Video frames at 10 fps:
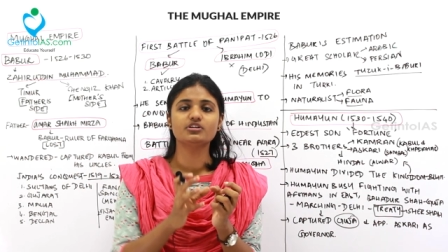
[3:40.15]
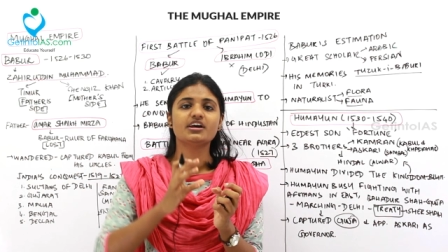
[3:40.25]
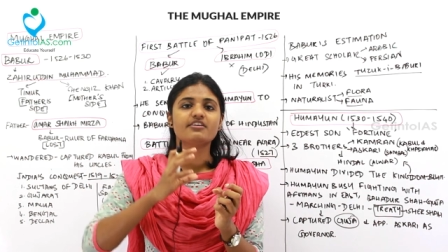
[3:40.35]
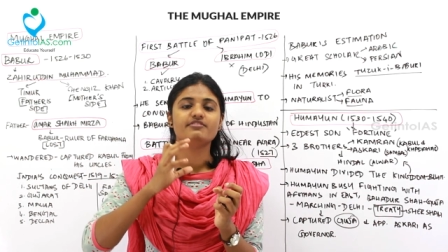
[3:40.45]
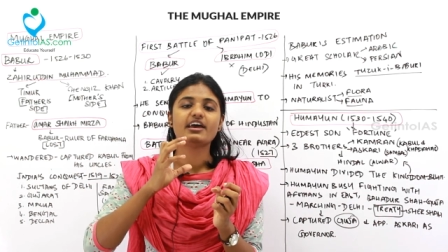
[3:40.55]
rule,
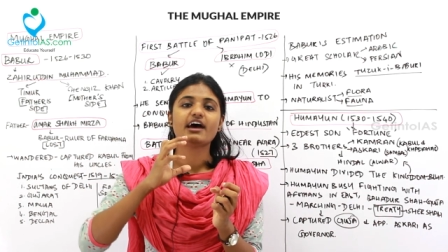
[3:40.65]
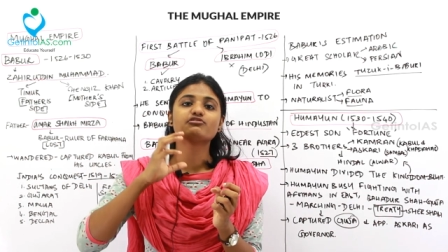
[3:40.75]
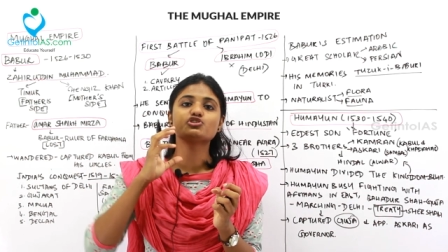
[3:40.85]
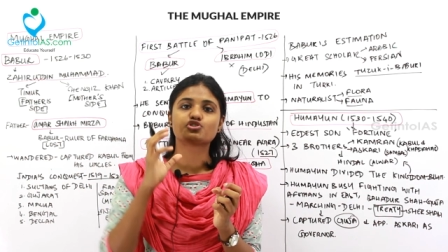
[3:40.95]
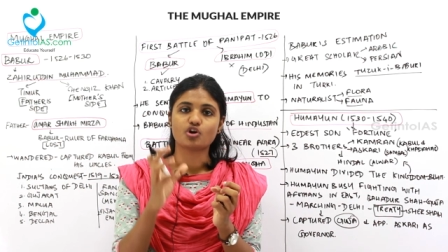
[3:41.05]
we have
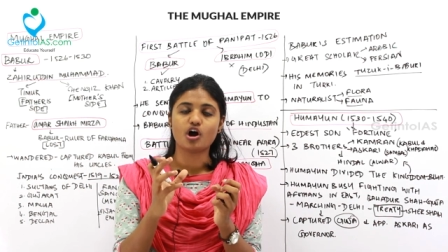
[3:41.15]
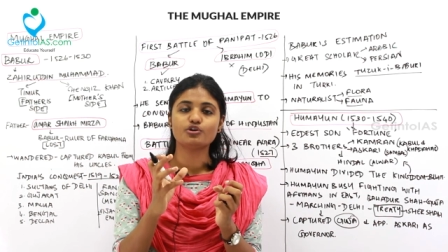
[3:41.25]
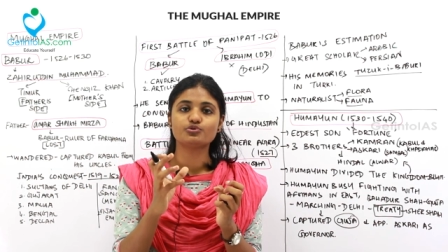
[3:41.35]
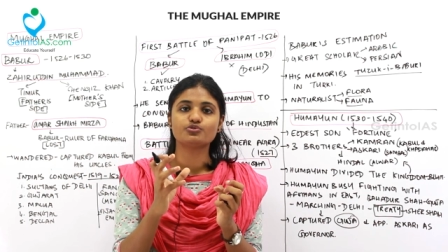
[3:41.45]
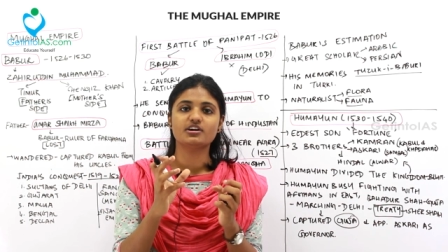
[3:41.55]
the
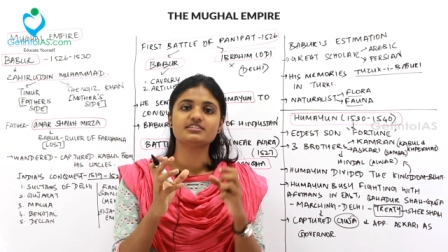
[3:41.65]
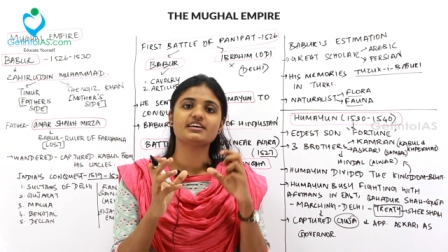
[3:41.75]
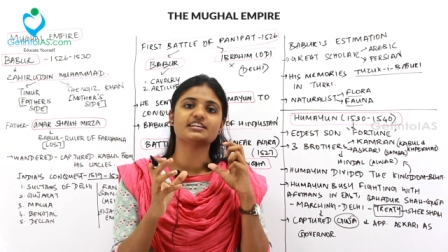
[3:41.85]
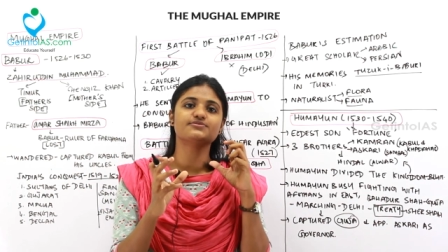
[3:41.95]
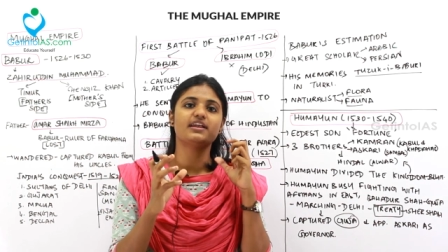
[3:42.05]
strong rulers
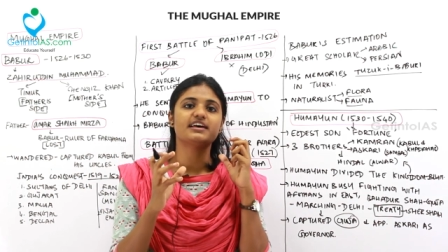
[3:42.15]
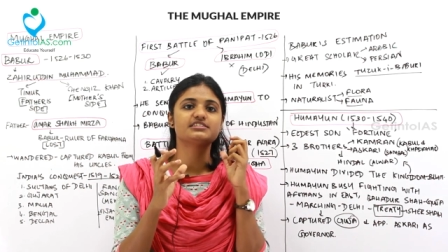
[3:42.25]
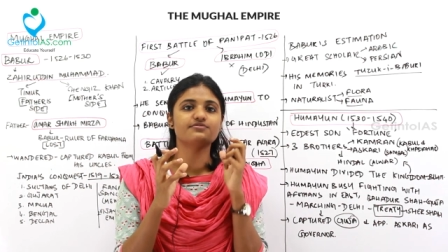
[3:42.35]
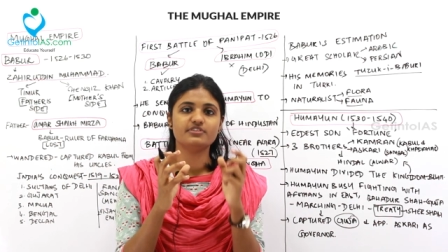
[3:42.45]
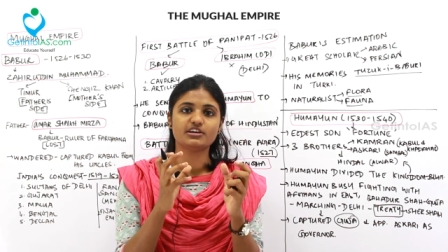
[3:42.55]
as well as
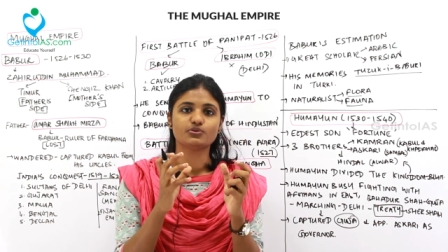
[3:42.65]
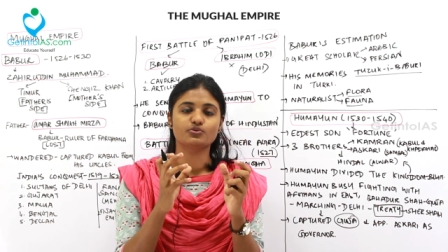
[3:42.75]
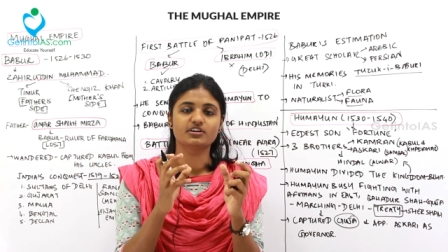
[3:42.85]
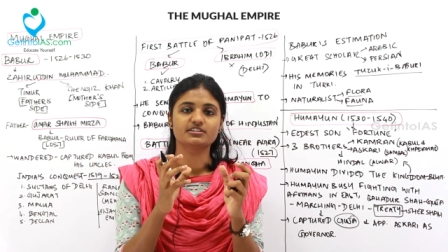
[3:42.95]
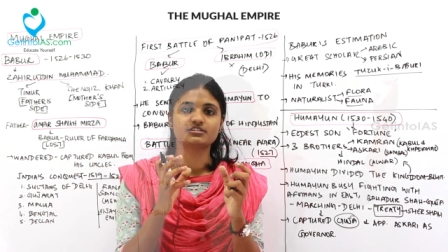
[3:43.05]
the weak
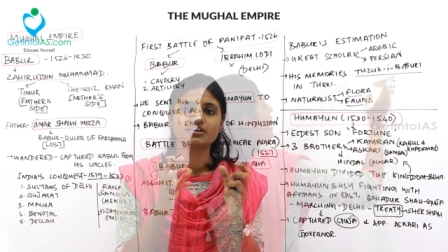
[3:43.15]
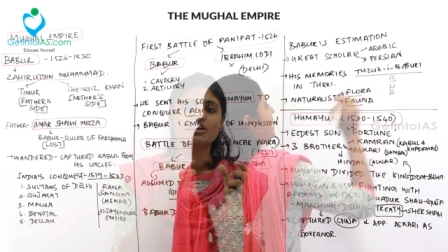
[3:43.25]
rulers.